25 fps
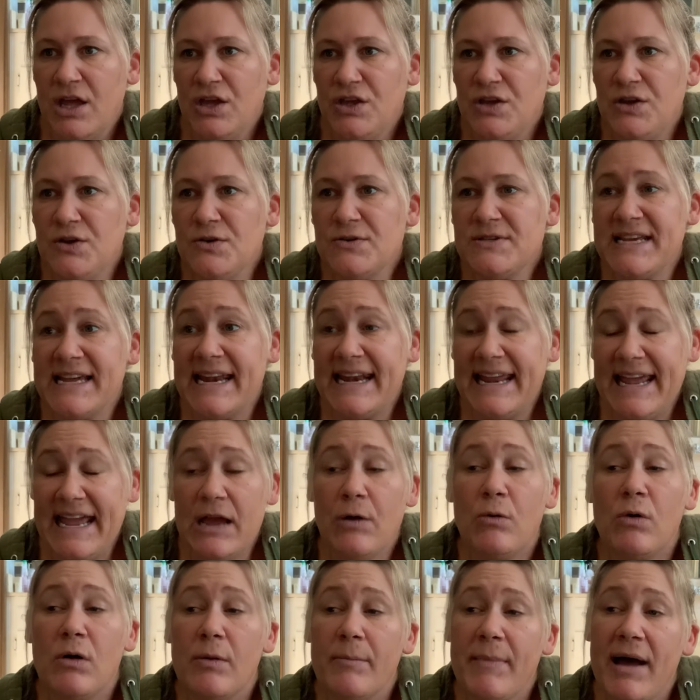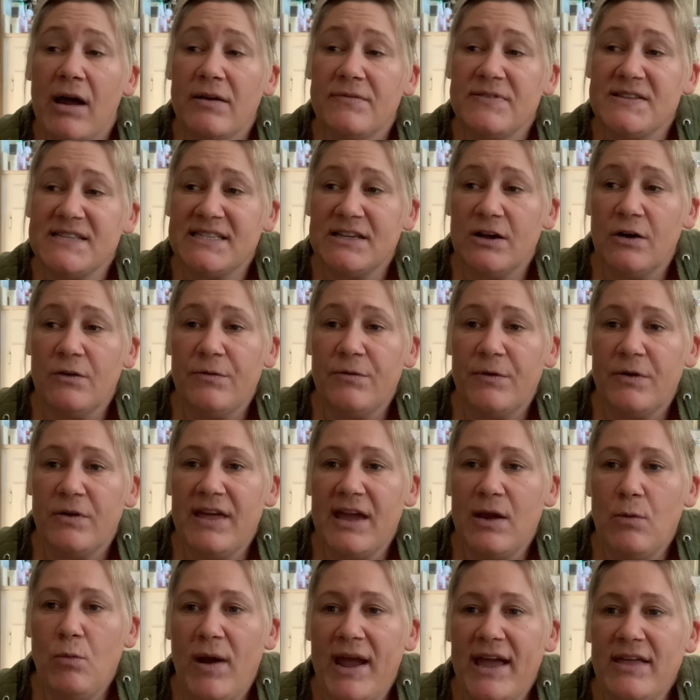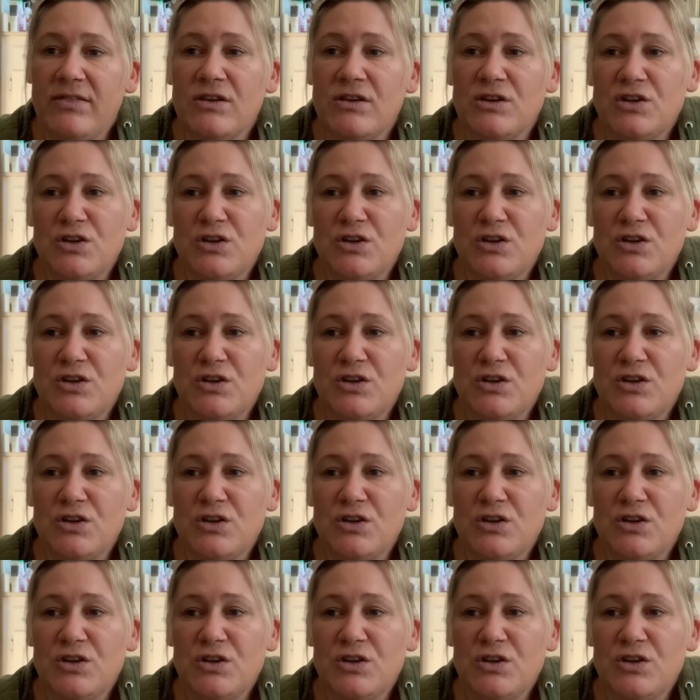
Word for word: Using an equal amount of silver, they weighed the